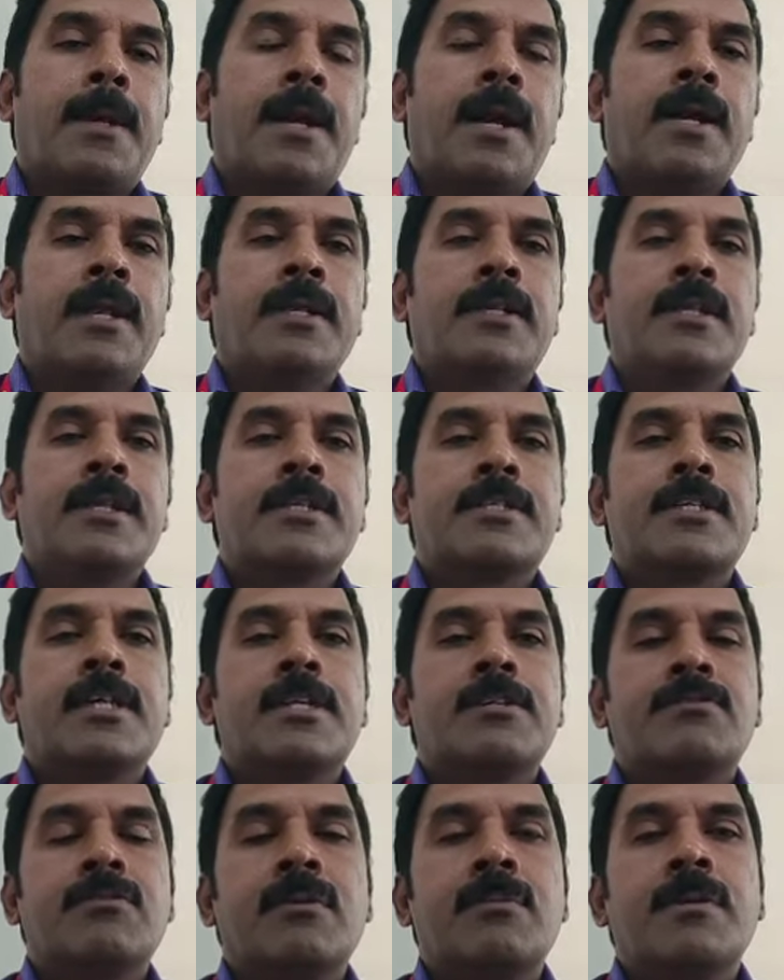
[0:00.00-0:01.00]
and the
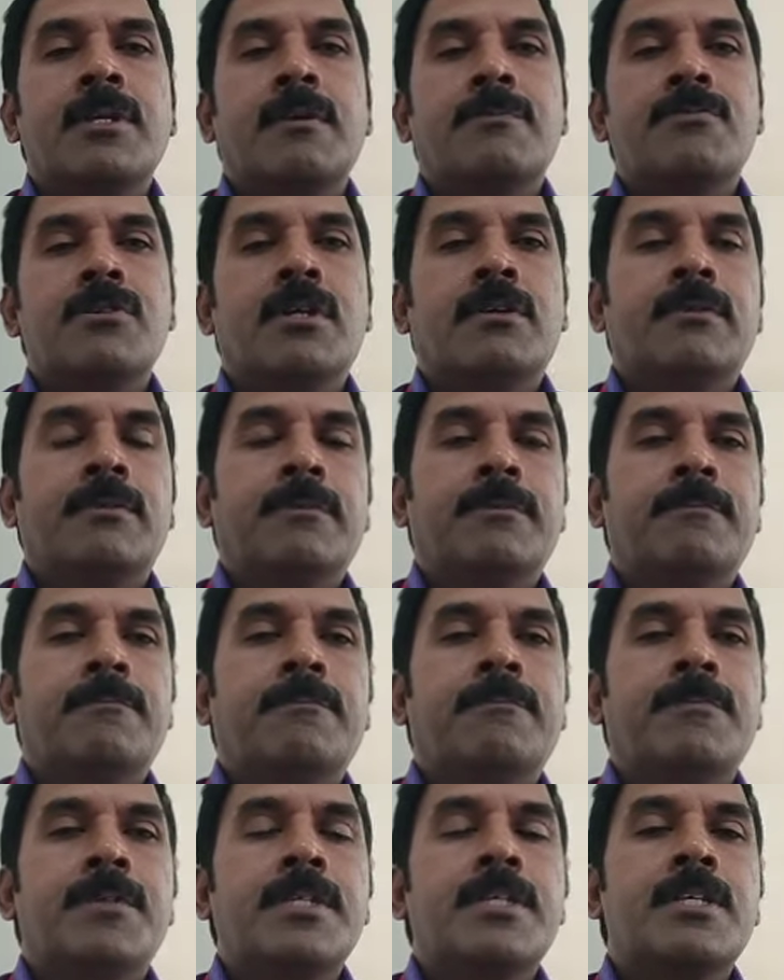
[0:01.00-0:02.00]
results will be observed.
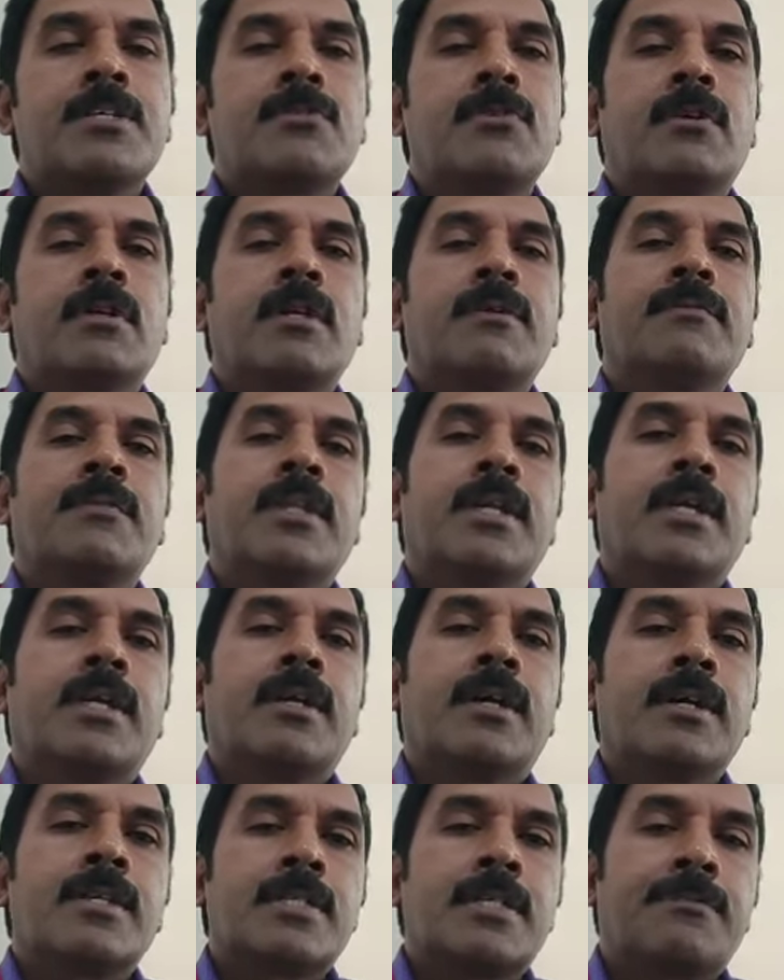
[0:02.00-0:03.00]
This is one of the
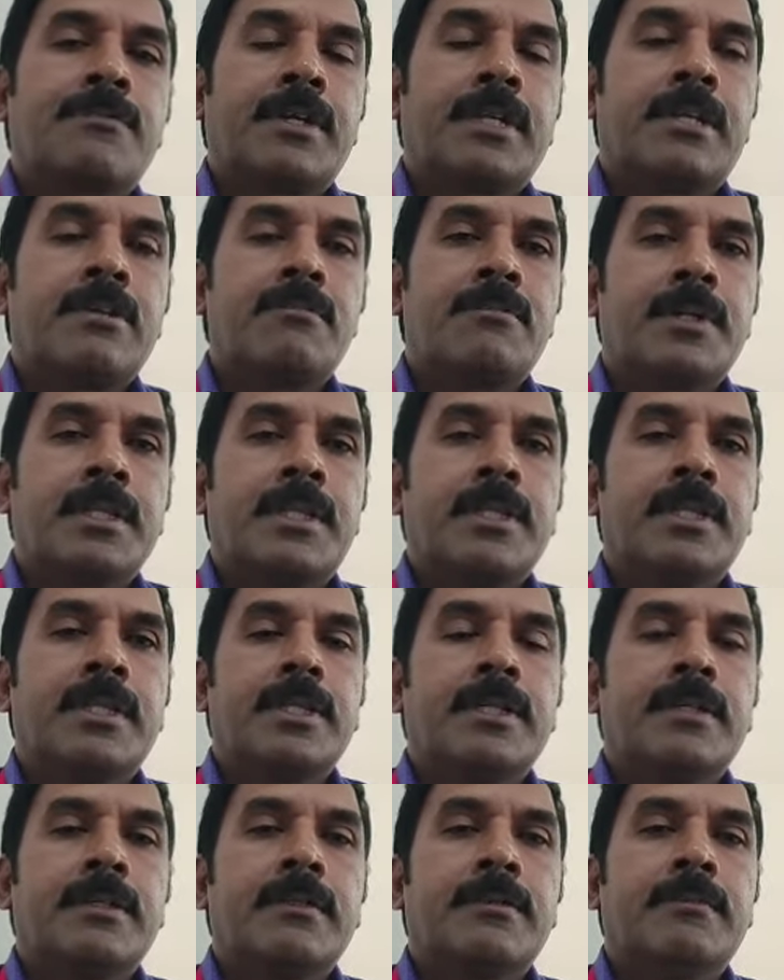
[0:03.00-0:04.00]
cost-effective
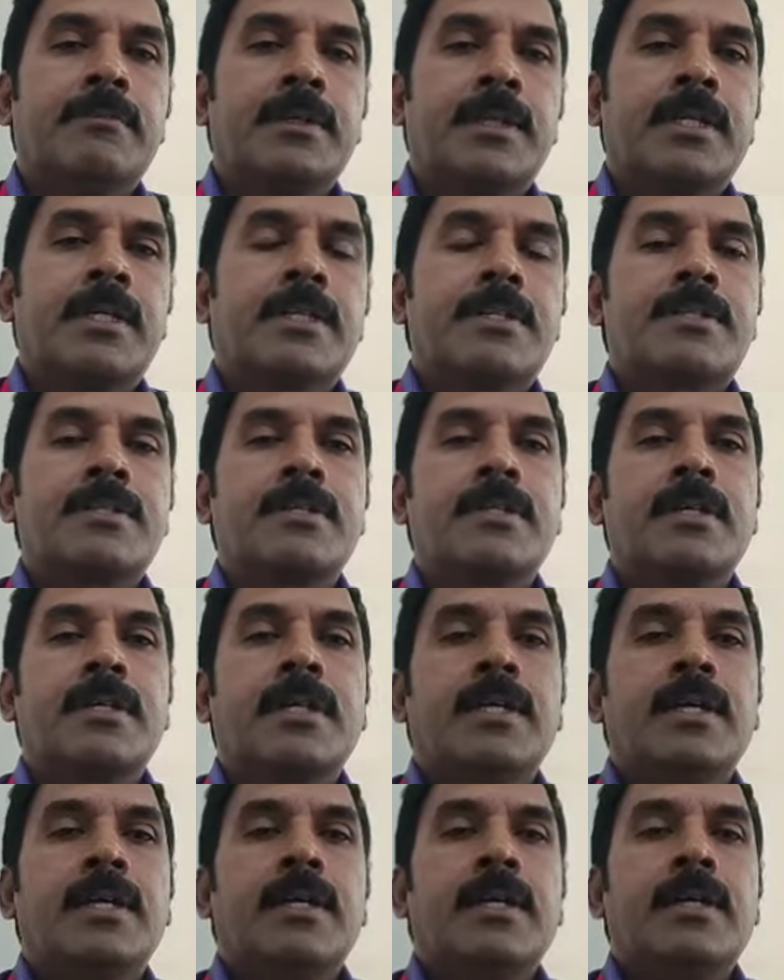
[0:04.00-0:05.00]
method because
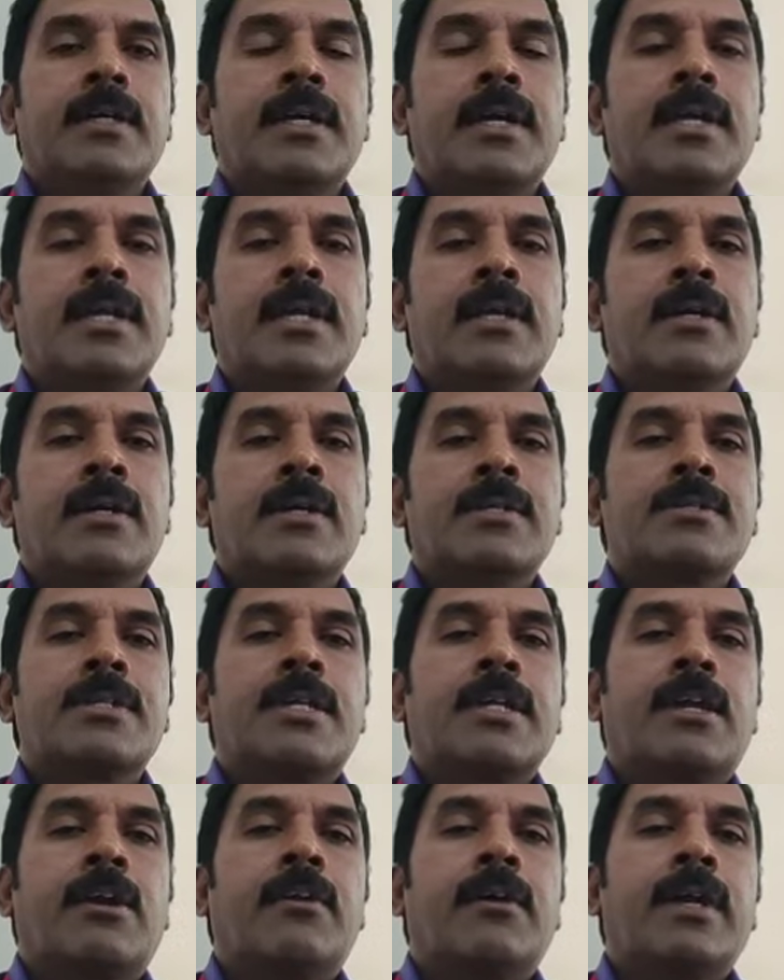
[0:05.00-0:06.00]
any
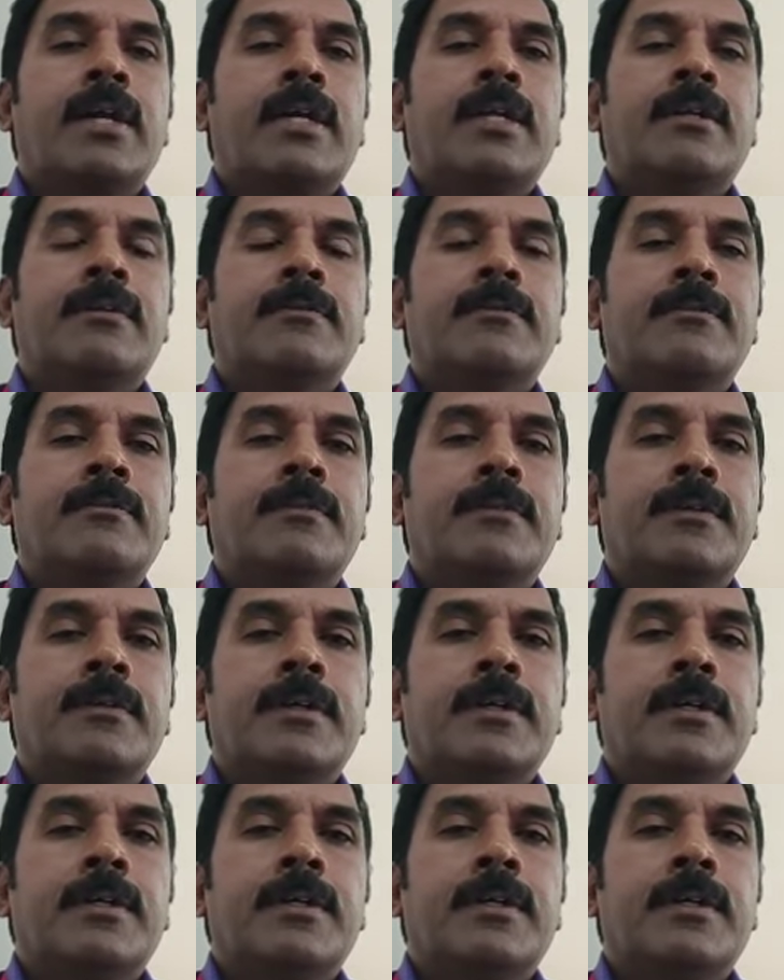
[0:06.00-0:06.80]
loss incurred